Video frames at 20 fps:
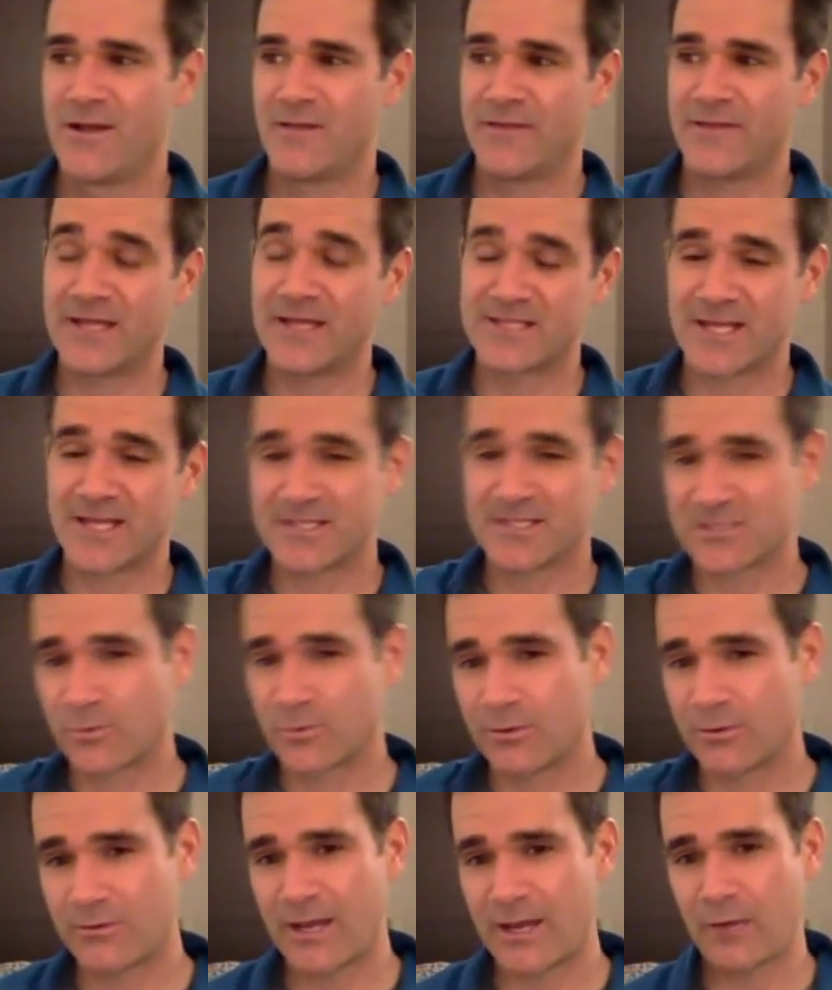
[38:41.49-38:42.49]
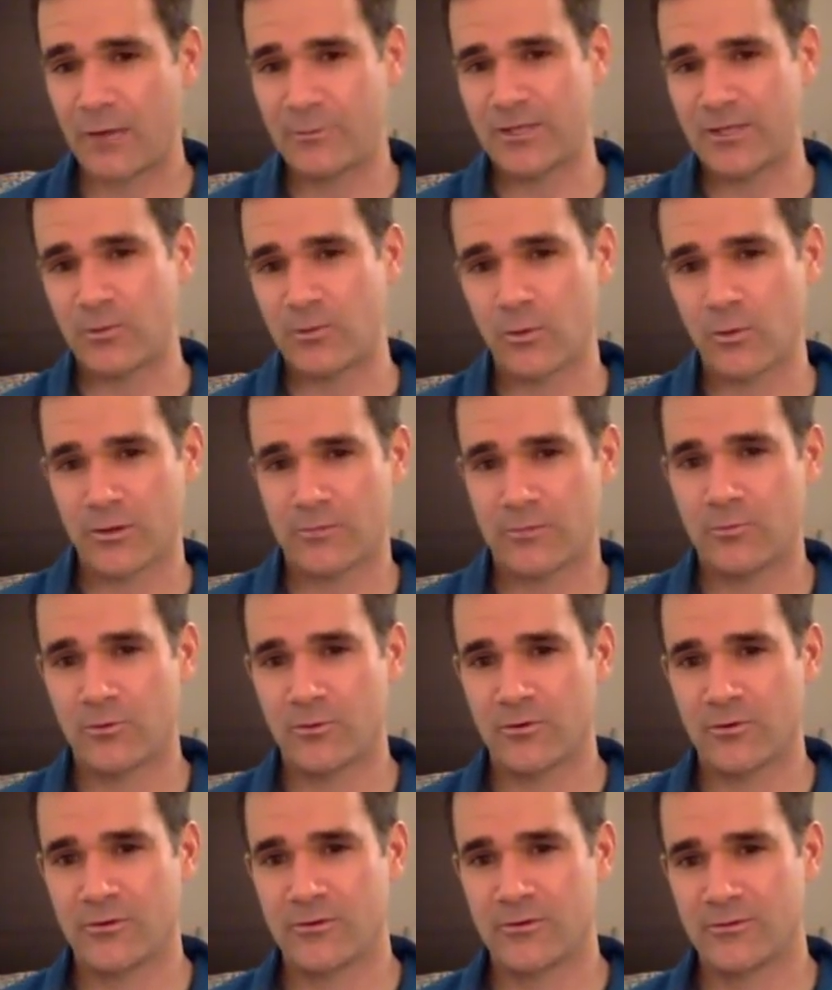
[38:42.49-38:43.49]
That tends to allow me to work
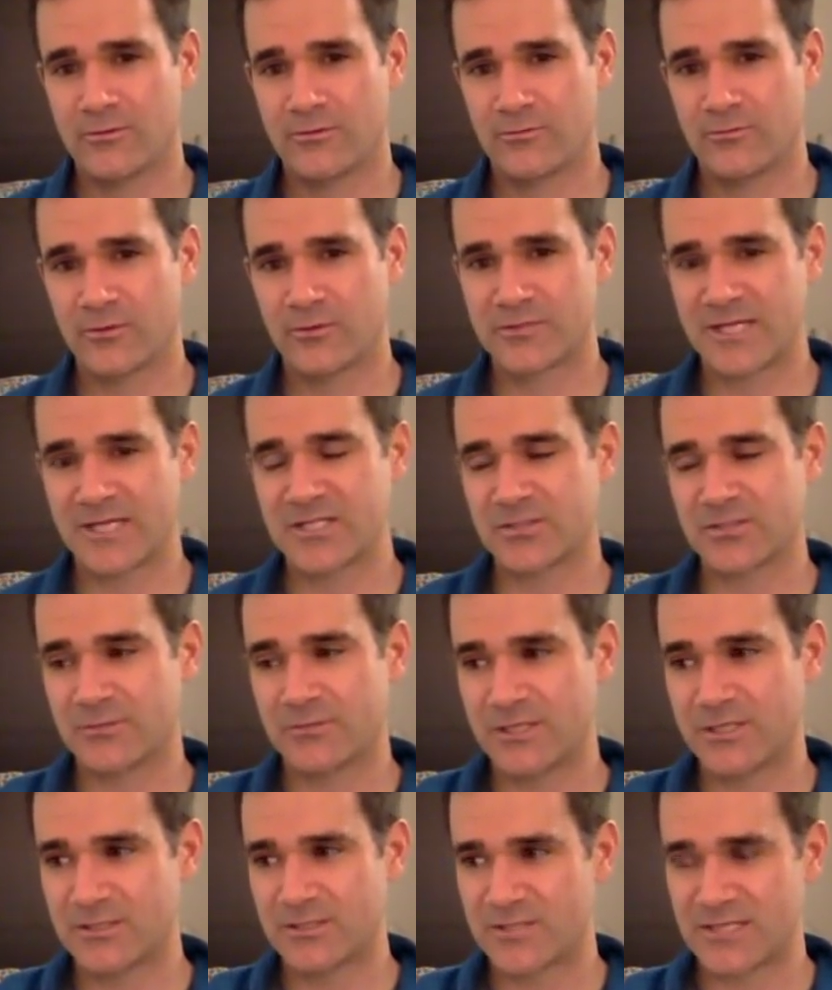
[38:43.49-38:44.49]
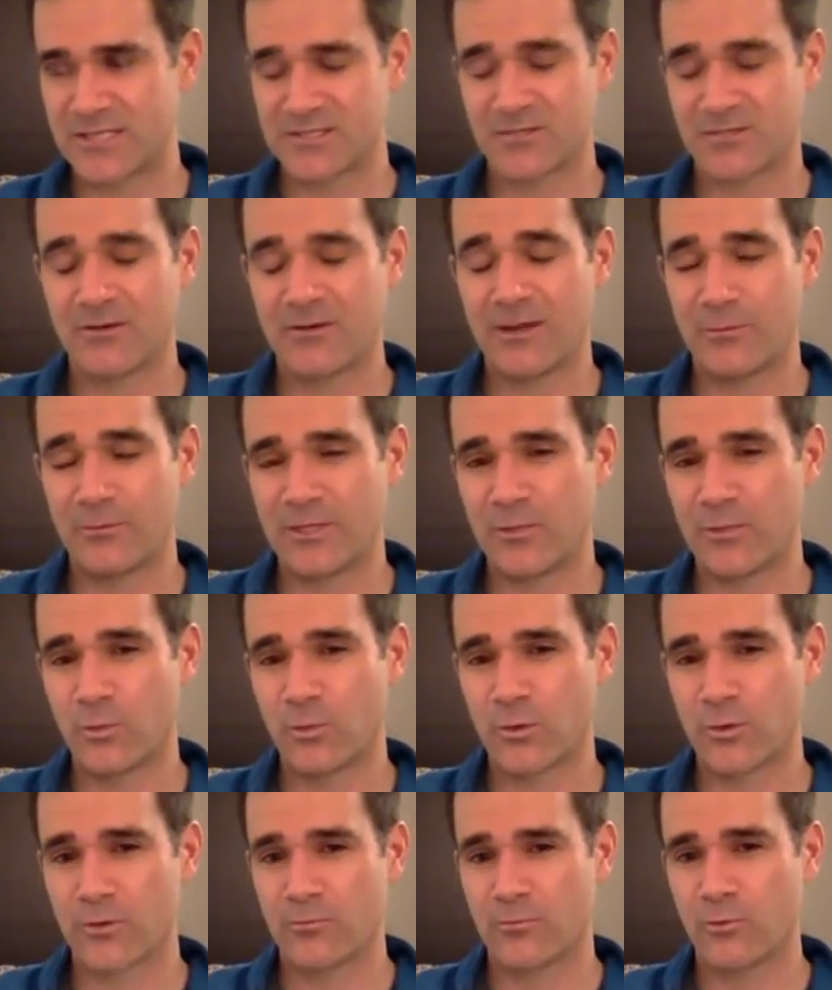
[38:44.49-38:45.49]
more rotationally, tends to allow me to
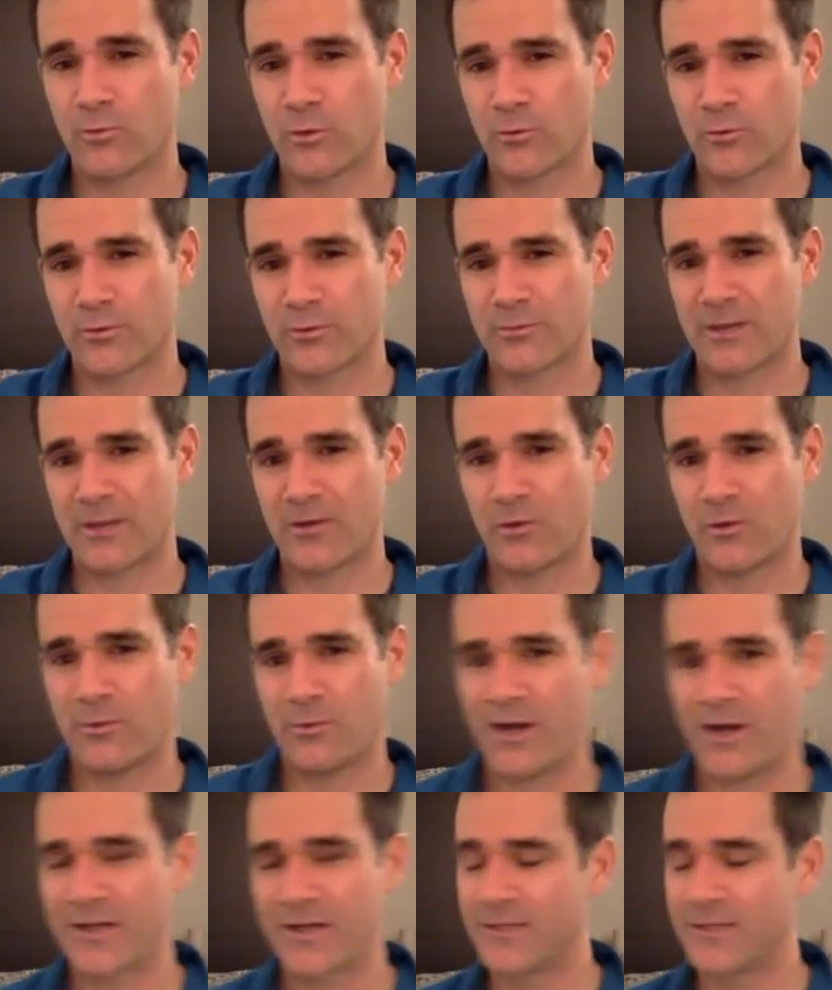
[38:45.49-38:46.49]
work more with my whole body.